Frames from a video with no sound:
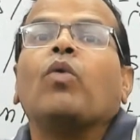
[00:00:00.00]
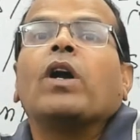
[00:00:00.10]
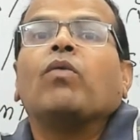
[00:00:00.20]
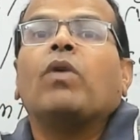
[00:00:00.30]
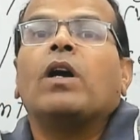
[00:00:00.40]

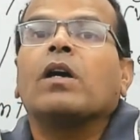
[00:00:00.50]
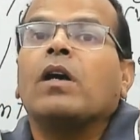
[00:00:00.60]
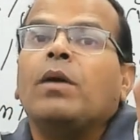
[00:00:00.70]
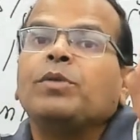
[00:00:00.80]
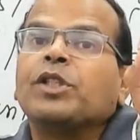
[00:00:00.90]
word comes
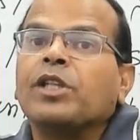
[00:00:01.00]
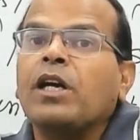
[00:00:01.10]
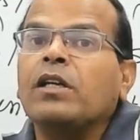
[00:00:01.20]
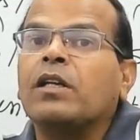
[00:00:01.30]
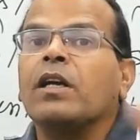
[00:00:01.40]
shunt,
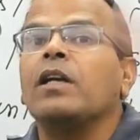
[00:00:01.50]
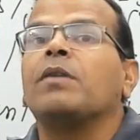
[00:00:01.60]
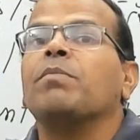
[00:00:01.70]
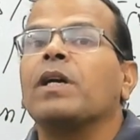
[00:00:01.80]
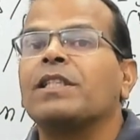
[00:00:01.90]
it
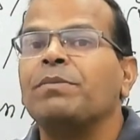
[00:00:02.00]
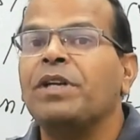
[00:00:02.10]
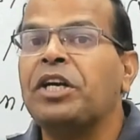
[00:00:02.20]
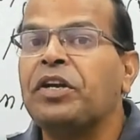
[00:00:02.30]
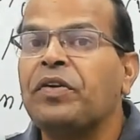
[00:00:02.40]
must be
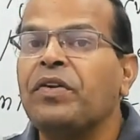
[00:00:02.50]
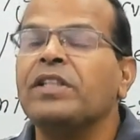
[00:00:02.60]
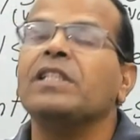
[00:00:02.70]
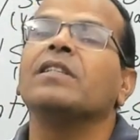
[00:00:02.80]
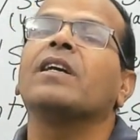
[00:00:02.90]
decreased in
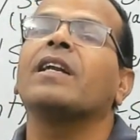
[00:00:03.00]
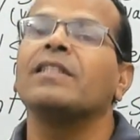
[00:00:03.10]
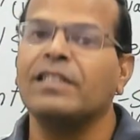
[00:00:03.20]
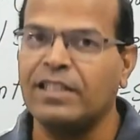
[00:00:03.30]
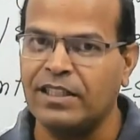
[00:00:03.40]
the
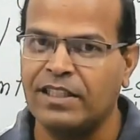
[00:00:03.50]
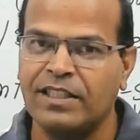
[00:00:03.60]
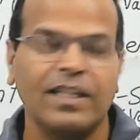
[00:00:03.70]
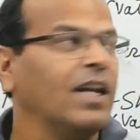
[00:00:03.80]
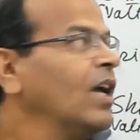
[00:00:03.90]
resistance.
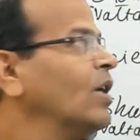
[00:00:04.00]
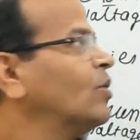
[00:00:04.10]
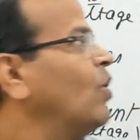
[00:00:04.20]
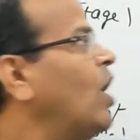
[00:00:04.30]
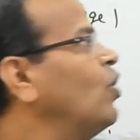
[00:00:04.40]
So
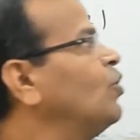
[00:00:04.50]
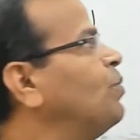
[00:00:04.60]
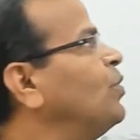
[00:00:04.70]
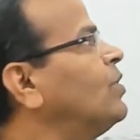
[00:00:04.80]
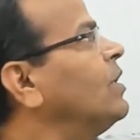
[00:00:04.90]

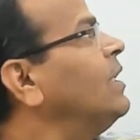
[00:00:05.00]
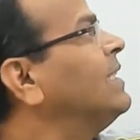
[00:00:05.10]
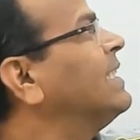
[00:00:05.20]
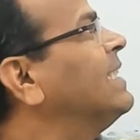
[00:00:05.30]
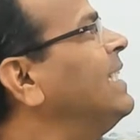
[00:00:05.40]
output is
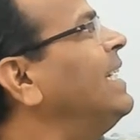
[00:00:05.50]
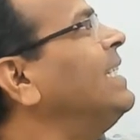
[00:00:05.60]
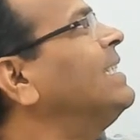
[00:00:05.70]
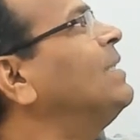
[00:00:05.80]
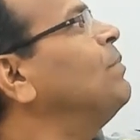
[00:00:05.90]
series
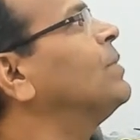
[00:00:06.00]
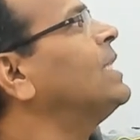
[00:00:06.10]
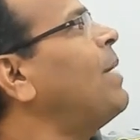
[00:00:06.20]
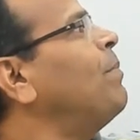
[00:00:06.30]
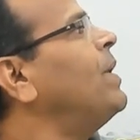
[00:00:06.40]

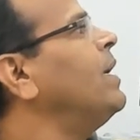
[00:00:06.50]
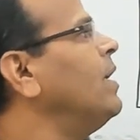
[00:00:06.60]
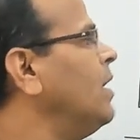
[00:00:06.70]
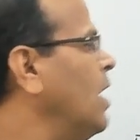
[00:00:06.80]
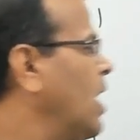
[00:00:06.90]
sampling,
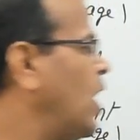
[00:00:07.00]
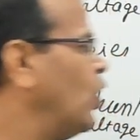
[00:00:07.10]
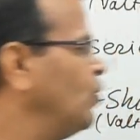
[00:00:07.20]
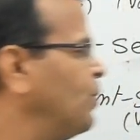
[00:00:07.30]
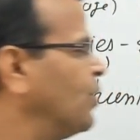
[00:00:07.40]

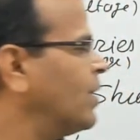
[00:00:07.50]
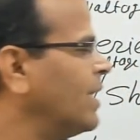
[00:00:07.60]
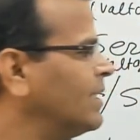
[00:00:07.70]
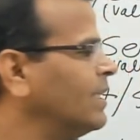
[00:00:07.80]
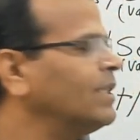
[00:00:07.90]
output
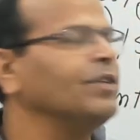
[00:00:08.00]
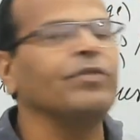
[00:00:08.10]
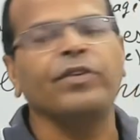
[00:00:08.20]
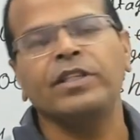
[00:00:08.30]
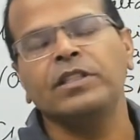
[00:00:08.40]
resistance
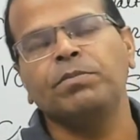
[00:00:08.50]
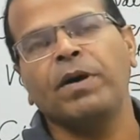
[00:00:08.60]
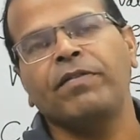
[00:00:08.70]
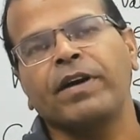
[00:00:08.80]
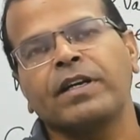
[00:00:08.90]
increases by
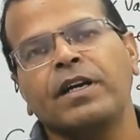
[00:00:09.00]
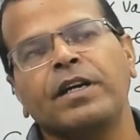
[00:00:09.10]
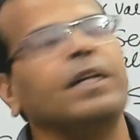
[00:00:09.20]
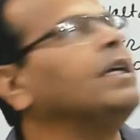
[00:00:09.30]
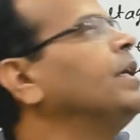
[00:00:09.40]
factor
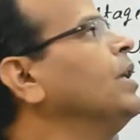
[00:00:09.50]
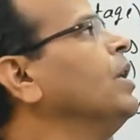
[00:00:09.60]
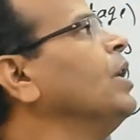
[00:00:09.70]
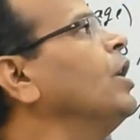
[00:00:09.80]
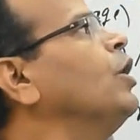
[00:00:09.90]
D.
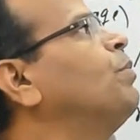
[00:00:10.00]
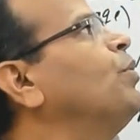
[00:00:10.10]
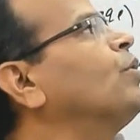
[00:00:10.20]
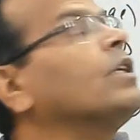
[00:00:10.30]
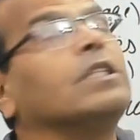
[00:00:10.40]
Input
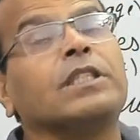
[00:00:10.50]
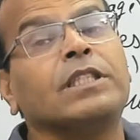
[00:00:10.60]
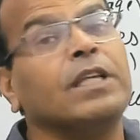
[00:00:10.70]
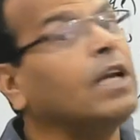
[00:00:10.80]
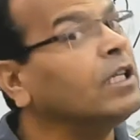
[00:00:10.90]
is
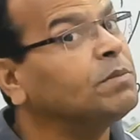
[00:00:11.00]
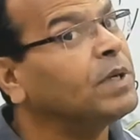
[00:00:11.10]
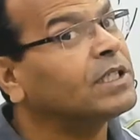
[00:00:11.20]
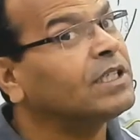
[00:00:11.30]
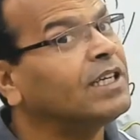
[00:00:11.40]
series
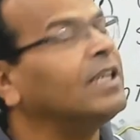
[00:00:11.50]
mixing,